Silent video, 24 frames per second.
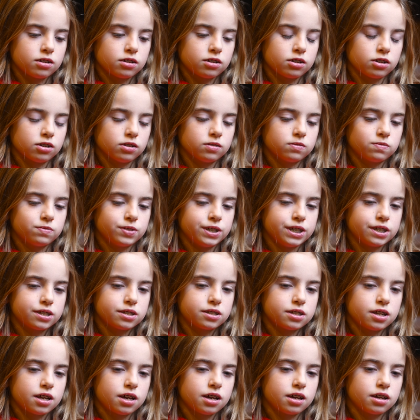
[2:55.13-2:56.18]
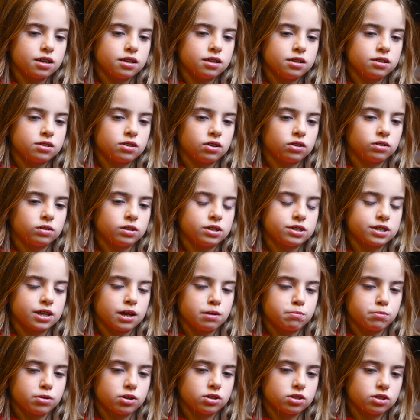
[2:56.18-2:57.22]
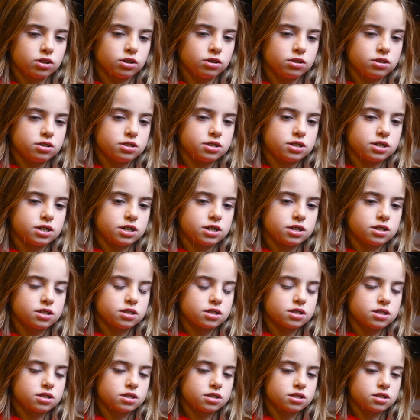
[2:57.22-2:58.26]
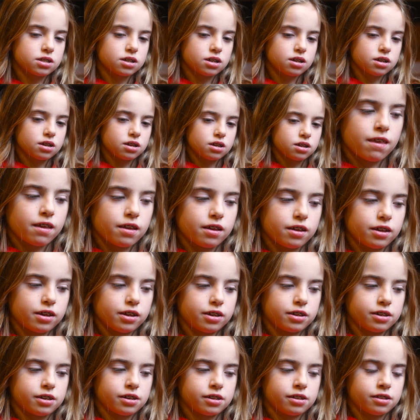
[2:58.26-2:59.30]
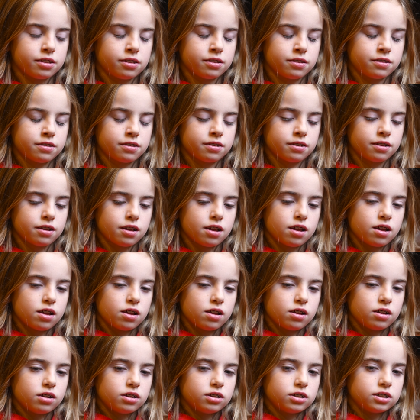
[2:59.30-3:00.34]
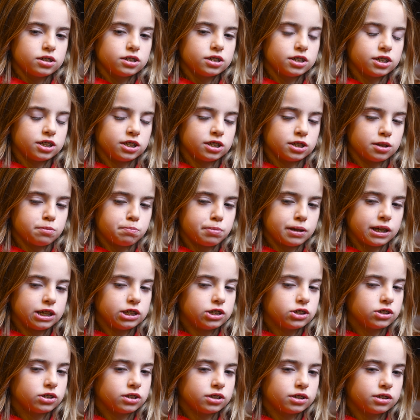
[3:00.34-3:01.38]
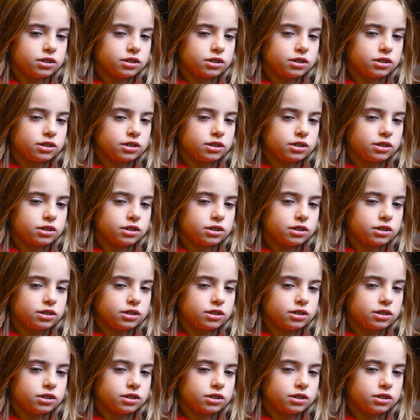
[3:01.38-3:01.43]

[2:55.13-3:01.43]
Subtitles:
Her feast day is on December 13th, and she's a patron